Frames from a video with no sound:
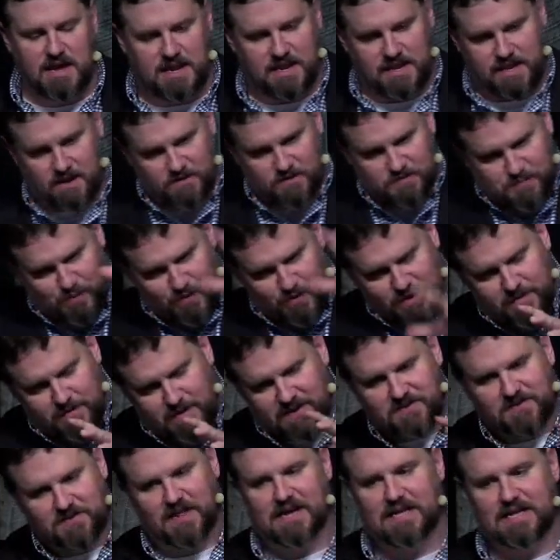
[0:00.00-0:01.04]
and it goes pretty
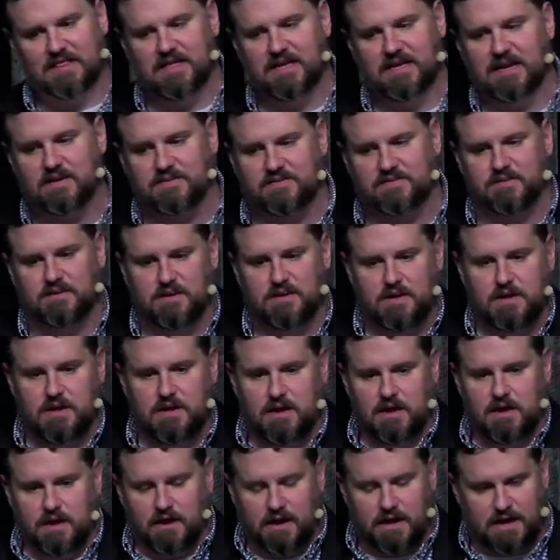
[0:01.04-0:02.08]
much like this.
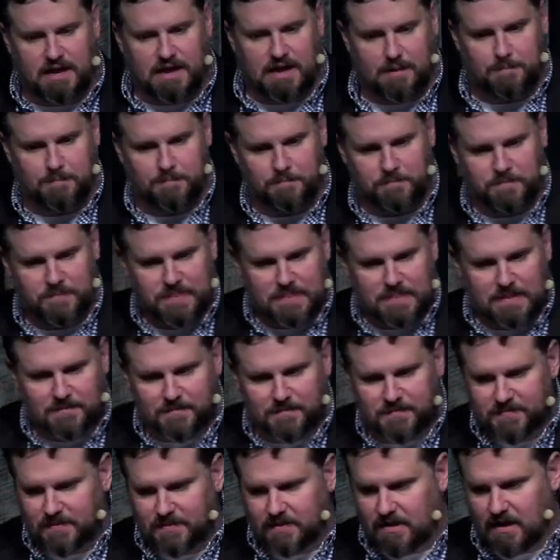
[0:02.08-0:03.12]
Um,
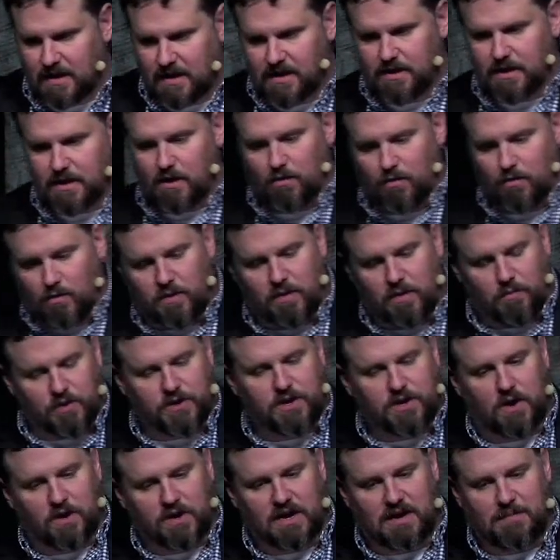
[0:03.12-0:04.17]
you know, we're, we're,
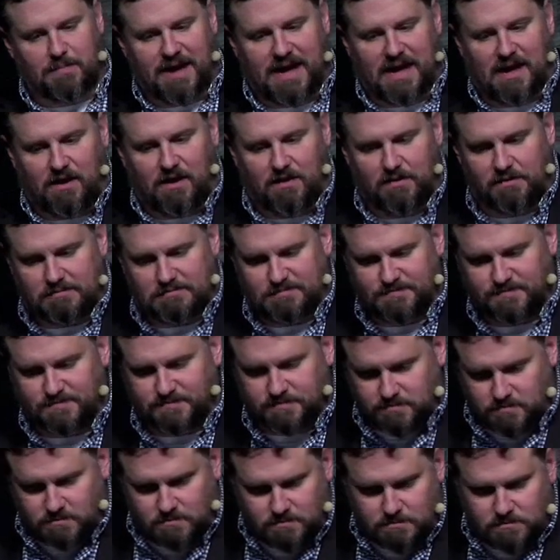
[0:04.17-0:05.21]
talking about
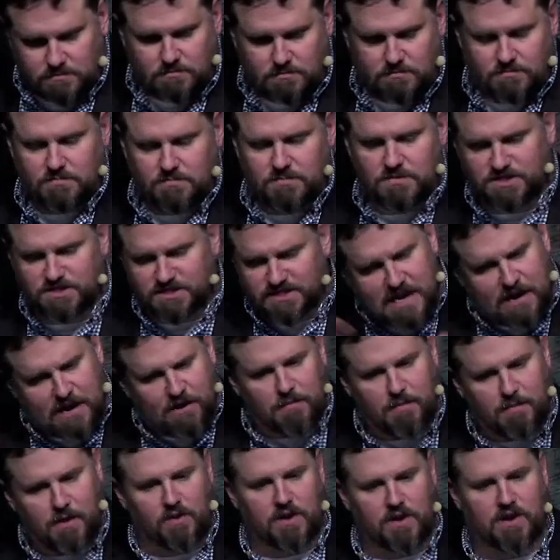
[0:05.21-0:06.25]

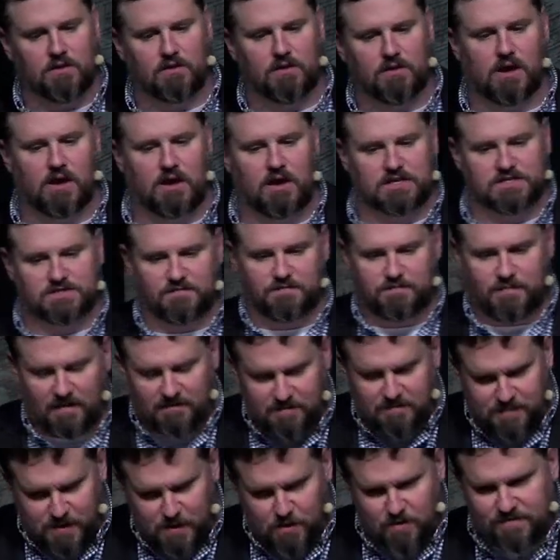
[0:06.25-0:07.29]
ceremonial laws of,
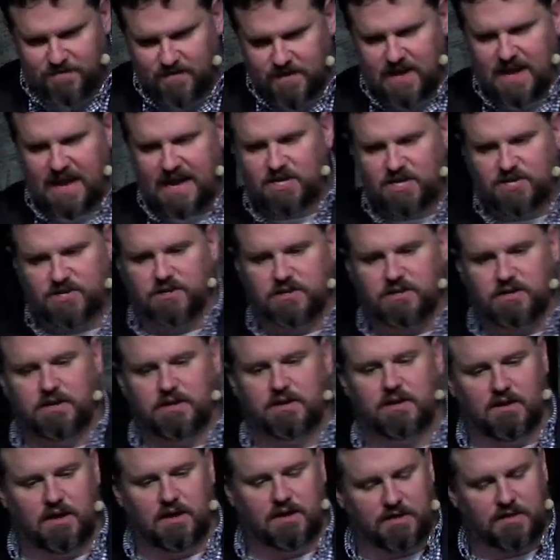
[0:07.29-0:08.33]
of purification
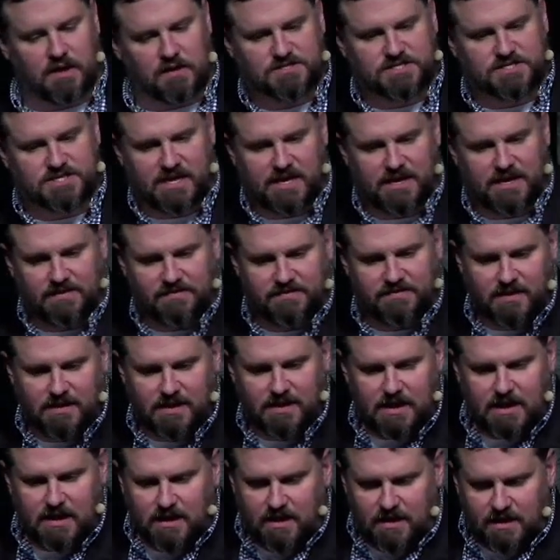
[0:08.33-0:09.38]
and, and, those things.
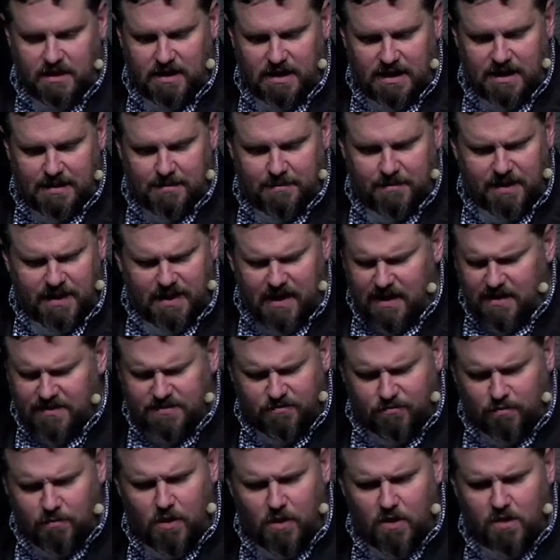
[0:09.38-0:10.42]
Um, it,
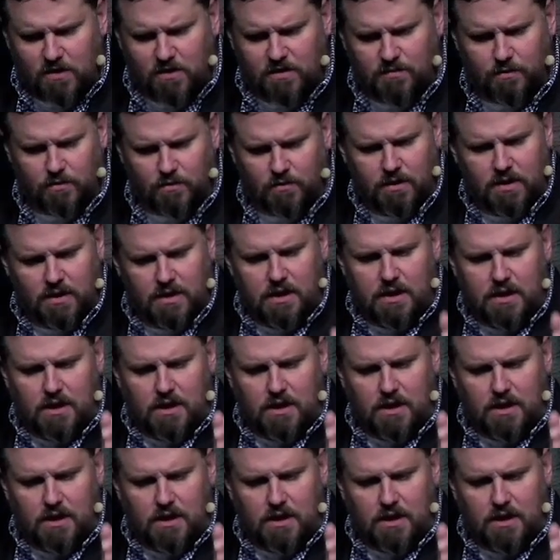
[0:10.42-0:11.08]
it's remarkable